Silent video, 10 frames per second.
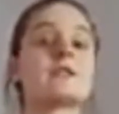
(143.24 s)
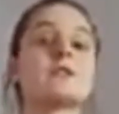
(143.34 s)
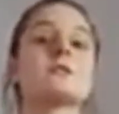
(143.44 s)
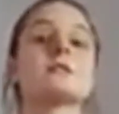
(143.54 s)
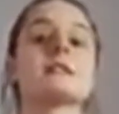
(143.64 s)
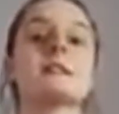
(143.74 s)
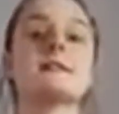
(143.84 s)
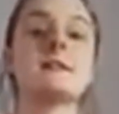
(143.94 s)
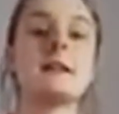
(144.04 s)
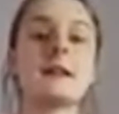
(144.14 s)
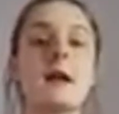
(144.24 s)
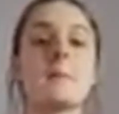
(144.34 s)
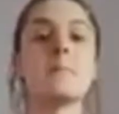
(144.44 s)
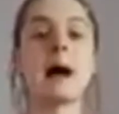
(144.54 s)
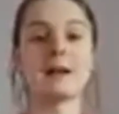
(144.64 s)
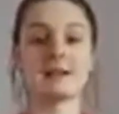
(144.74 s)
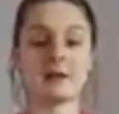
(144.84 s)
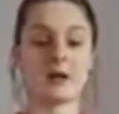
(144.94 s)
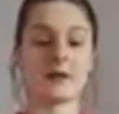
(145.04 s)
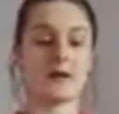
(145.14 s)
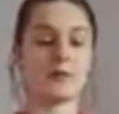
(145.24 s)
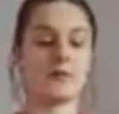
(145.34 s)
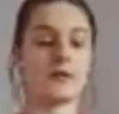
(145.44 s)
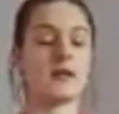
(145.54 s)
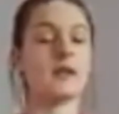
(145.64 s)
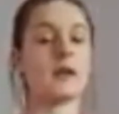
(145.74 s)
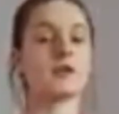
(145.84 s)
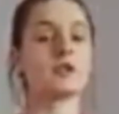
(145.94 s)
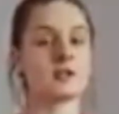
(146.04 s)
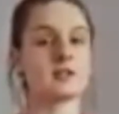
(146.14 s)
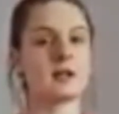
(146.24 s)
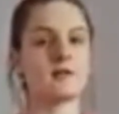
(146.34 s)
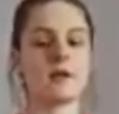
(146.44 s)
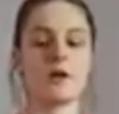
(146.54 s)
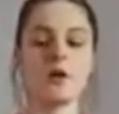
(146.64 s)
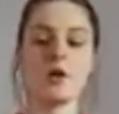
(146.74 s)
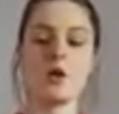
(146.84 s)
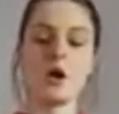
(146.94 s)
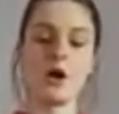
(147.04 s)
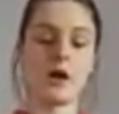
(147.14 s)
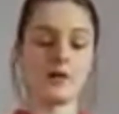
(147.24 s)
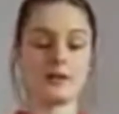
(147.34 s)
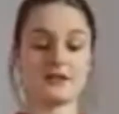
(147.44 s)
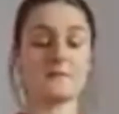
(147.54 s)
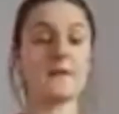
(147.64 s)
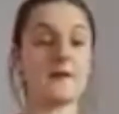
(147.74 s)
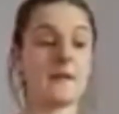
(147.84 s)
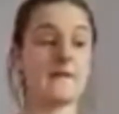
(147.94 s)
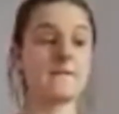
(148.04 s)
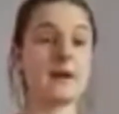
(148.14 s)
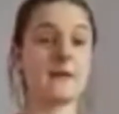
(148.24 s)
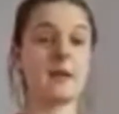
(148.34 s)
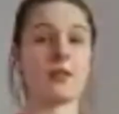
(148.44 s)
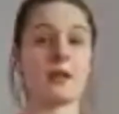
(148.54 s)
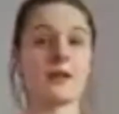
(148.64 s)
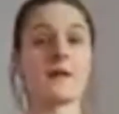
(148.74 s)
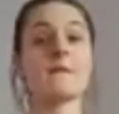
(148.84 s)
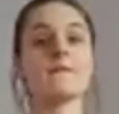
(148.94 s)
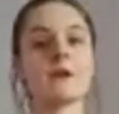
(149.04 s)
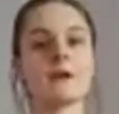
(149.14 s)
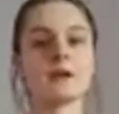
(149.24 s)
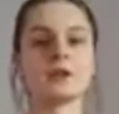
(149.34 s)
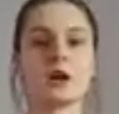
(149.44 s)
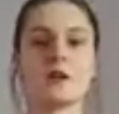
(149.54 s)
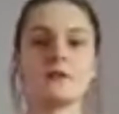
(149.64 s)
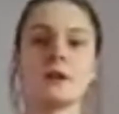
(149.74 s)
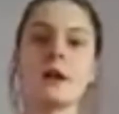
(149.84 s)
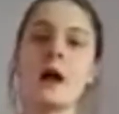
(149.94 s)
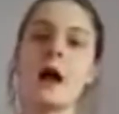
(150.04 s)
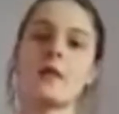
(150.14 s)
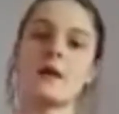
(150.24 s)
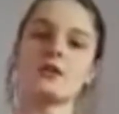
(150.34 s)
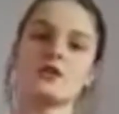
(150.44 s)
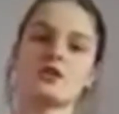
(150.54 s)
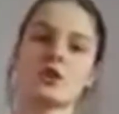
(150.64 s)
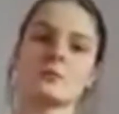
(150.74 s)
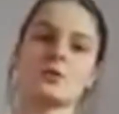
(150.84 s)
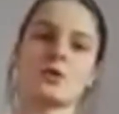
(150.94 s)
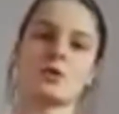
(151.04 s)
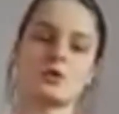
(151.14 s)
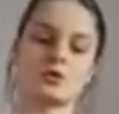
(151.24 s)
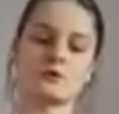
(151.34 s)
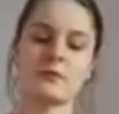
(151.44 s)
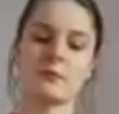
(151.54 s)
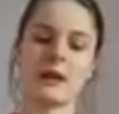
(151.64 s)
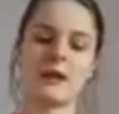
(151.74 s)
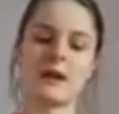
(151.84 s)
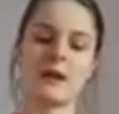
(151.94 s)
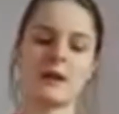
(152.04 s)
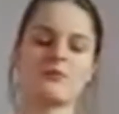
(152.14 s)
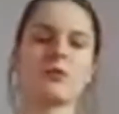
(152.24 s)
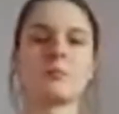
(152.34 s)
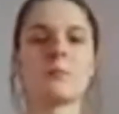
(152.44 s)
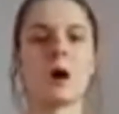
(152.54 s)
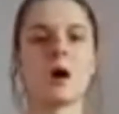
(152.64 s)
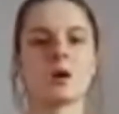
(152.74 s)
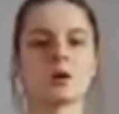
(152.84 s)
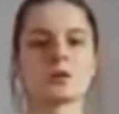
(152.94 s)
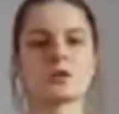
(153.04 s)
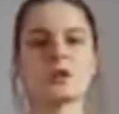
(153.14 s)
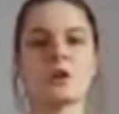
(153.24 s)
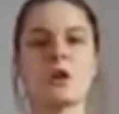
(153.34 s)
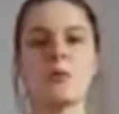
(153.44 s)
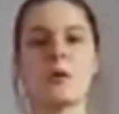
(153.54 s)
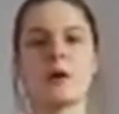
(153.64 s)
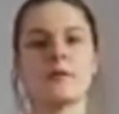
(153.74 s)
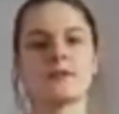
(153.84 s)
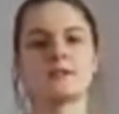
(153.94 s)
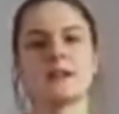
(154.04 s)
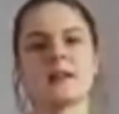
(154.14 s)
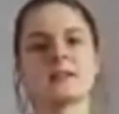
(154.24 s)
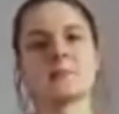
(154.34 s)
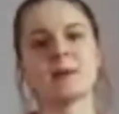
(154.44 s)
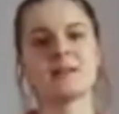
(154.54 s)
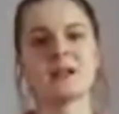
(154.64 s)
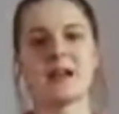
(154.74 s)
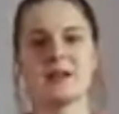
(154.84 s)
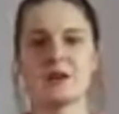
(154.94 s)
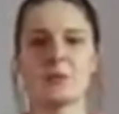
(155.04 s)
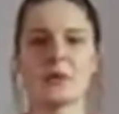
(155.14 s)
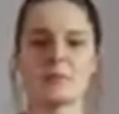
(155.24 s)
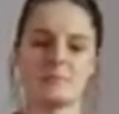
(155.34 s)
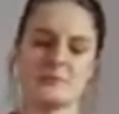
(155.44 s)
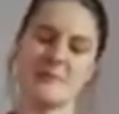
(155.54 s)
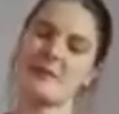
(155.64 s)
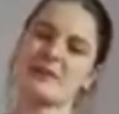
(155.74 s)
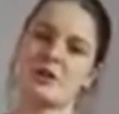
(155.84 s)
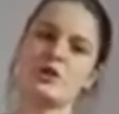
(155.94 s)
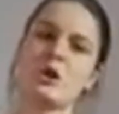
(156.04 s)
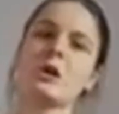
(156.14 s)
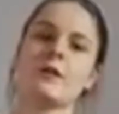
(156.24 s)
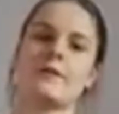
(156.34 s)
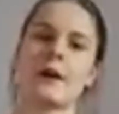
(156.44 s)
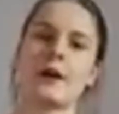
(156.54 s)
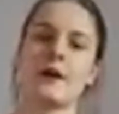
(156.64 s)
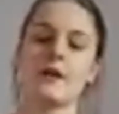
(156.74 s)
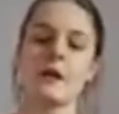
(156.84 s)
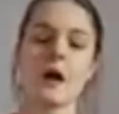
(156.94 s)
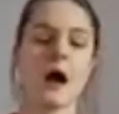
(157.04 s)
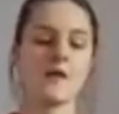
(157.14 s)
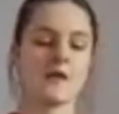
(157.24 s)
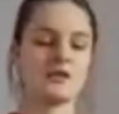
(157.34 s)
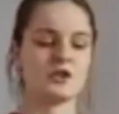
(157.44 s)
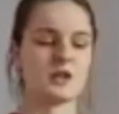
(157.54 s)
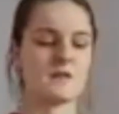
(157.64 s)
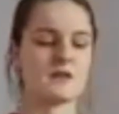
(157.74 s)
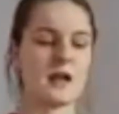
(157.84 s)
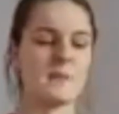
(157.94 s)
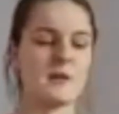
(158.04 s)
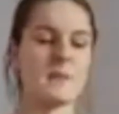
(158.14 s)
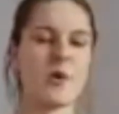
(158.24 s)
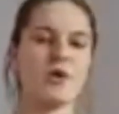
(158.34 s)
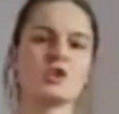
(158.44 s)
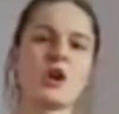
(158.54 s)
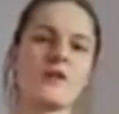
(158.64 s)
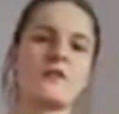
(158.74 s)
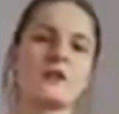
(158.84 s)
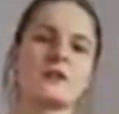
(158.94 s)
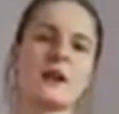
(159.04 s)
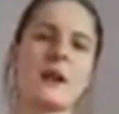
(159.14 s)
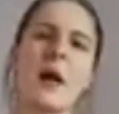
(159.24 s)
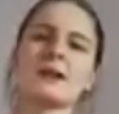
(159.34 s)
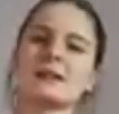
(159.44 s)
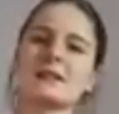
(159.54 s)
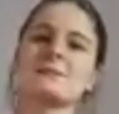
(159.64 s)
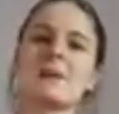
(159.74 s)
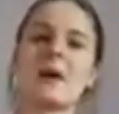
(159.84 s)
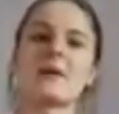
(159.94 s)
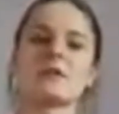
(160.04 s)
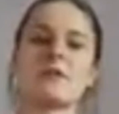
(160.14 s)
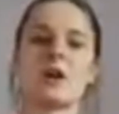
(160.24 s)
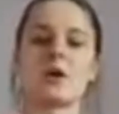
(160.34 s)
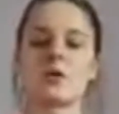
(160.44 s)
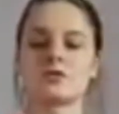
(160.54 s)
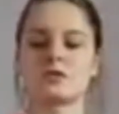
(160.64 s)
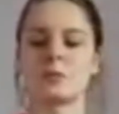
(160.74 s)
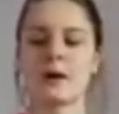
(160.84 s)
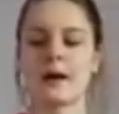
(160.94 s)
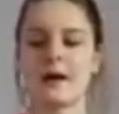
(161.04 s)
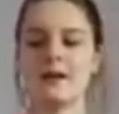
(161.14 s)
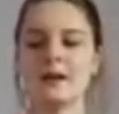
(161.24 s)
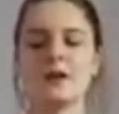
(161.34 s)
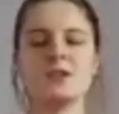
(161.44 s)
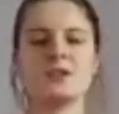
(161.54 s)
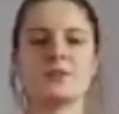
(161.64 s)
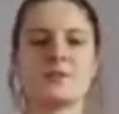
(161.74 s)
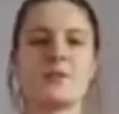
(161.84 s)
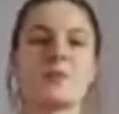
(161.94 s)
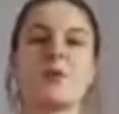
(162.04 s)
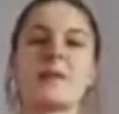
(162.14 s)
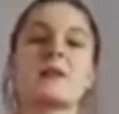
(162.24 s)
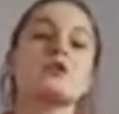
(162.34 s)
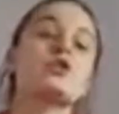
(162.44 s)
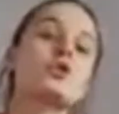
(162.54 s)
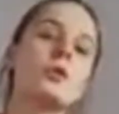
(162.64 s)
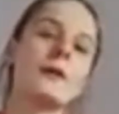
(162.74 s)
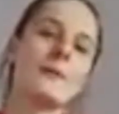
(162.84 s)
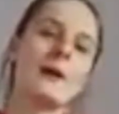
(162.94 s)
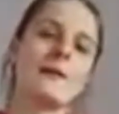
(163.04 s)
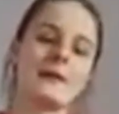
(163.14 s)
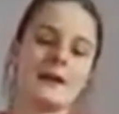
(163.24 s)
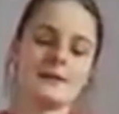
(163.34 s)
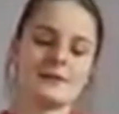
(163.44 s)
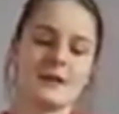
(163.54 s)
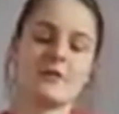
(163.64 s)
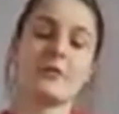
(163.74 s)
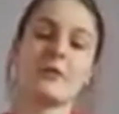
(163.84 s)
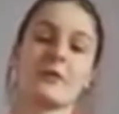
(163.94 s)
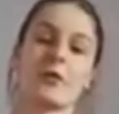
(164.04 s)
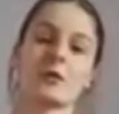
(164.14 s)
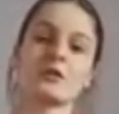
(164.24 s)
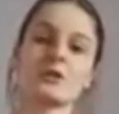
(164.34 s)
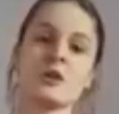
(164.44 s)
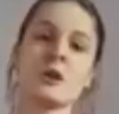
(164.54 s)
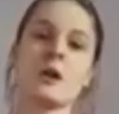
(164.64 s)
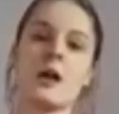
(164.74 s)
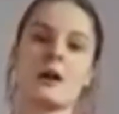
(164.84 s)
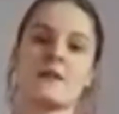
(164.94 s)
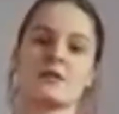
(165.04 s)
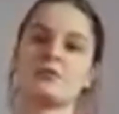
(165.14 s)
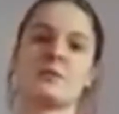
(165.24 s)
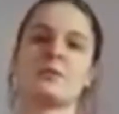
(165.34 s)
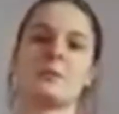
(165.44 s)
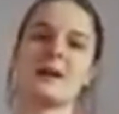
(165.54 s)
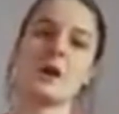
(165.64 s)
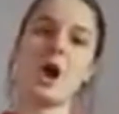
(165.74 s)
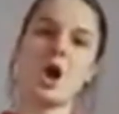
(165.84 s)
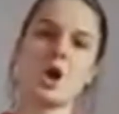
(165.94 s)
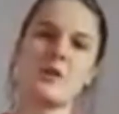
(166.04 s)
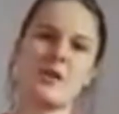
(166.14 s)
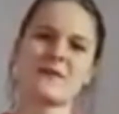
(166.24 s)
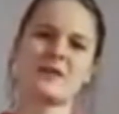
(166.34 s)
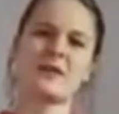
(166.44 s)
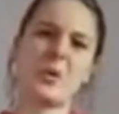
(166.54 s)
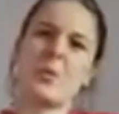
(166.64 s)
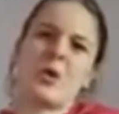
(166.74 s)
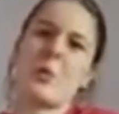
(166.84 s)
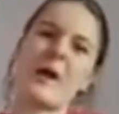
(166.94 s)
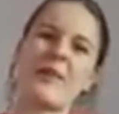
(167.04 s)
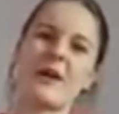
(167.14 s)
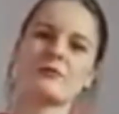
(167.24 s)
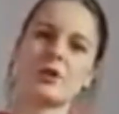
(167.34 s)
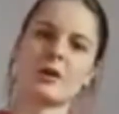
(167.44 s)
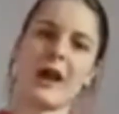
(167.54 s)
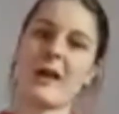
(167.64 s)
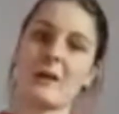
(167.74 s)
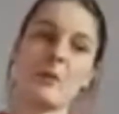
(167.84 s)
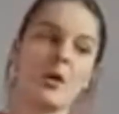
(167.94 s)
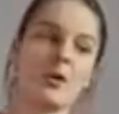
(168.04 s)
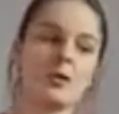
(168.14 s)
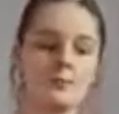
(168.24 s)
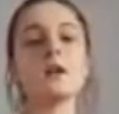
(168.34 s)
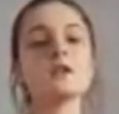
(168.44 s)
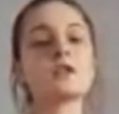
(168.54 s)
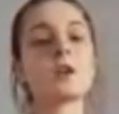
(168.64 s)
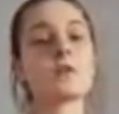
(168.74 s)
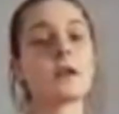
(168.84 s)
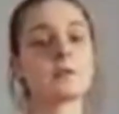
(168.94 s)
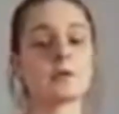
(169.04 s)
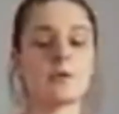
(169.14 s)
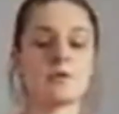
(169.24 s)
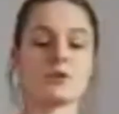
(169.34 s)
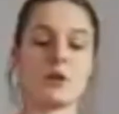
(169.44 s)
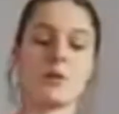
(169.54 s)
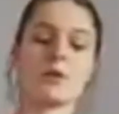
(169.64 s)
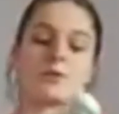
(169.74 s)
to notice is the padding around the chest area. This is very, very thick and very soft, and that just stops your horse from getting any rub marks when obviously it's a big day. You don't want it to be missing a chunk of fur, and it just gives that a bit more softness and nice experience for your horse to wear, so they'll probably enjoy wearing it instead of other rugs. If it's rubbed a bit and hurt, they obviously don't want to wear that rug anymore. So next we're going to go on